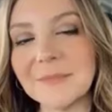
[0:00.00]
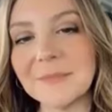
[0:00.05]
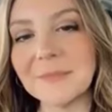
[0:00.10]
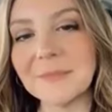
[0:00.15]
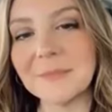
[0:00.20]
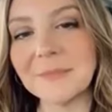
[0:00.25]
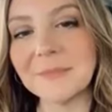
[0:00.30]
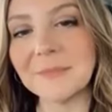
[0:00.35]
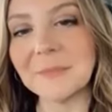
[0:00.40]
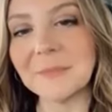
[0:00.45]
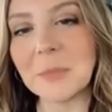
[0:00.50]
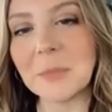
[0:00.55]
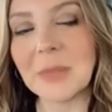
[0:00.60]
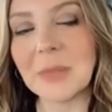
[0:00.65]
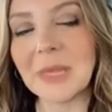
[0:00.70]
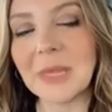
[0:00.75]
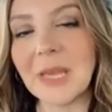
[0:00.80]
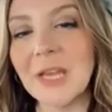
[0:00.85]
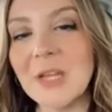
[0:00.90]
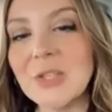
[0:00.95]
Do you mind if
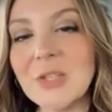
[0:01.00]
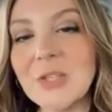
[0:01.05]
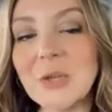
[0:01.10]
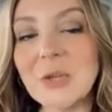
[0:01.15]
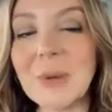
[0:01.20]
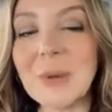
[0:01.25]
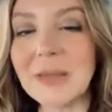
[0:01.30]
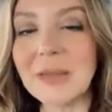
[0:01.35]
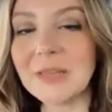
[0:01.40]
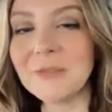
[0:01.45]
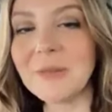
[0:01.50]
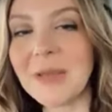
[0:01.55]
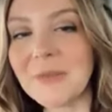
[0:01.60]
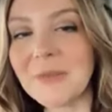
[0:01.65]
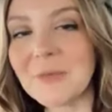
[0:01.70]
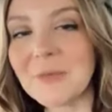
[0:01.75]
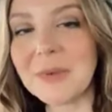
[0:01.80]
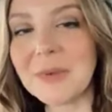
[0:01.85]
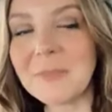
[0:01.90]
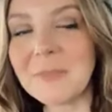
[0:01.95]
I repost this
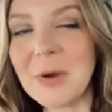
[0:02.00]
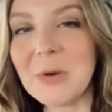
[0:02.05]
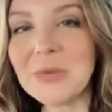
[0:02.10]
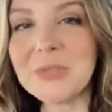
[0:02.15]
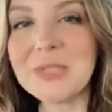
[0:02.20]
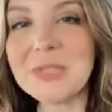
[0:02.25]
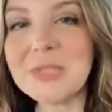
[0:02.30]
later?